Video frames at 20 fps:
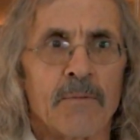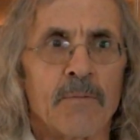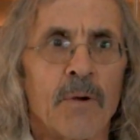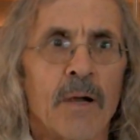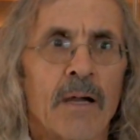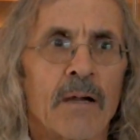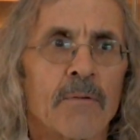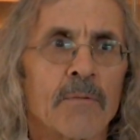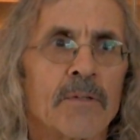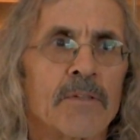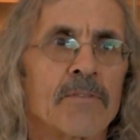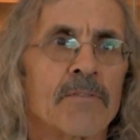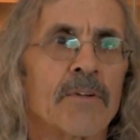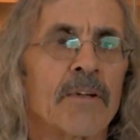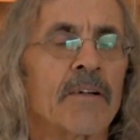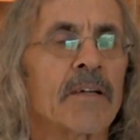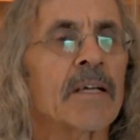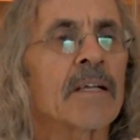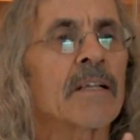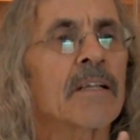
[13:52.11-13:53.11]
where it was
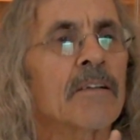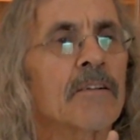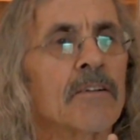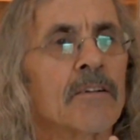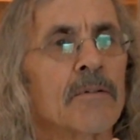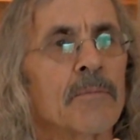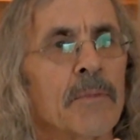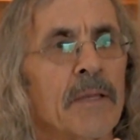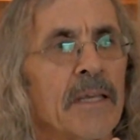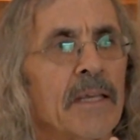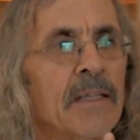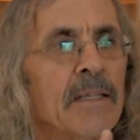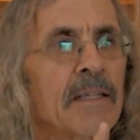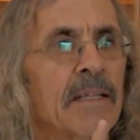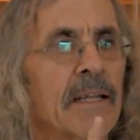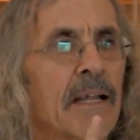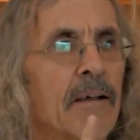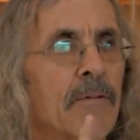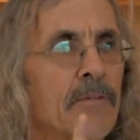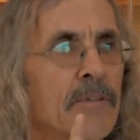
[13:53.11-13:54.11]
very clear to me
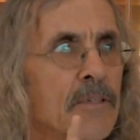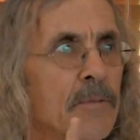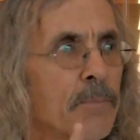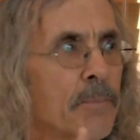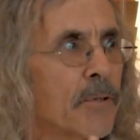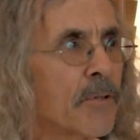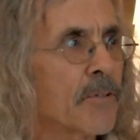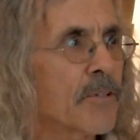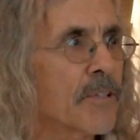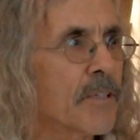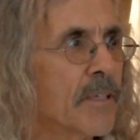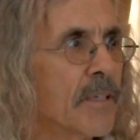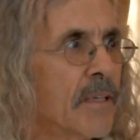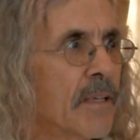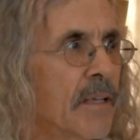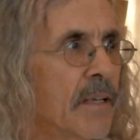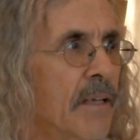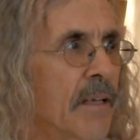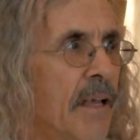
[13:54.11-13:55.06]
that I was a person